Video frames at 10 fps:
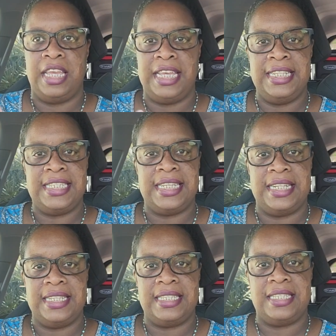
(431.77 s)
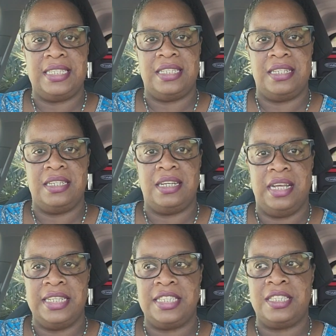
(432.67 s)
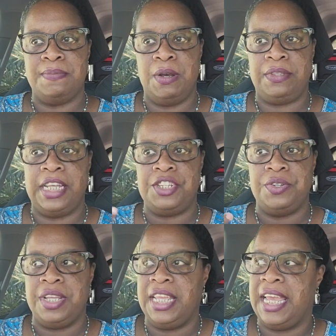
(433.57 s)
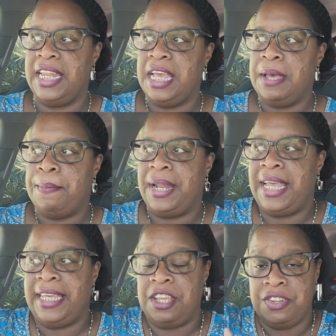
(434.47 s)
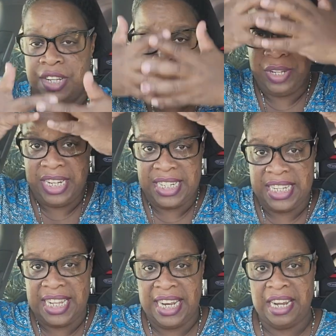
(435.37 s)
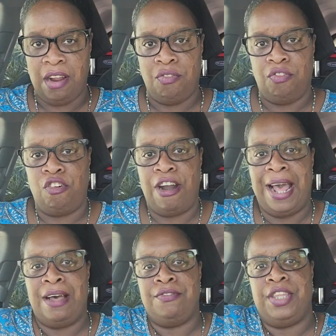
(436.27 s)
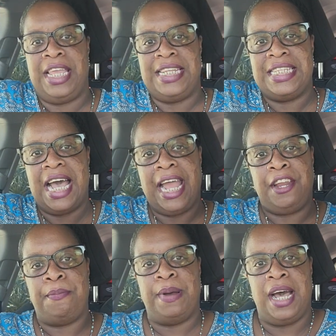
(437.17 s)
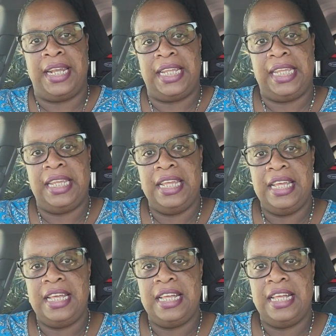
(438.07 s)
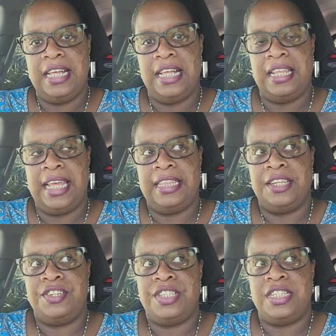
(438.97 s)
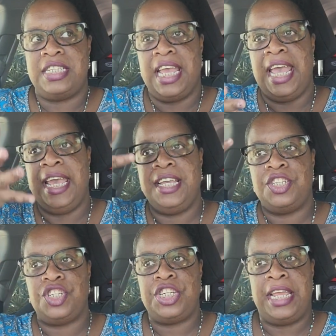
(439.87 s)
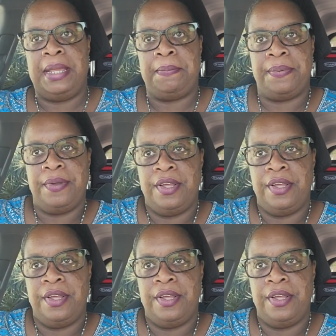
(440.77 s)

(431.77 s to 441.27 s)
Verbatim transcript: incense and smoke that you can get. But I get you need we need to get it around the entire body. Like there's this egg shape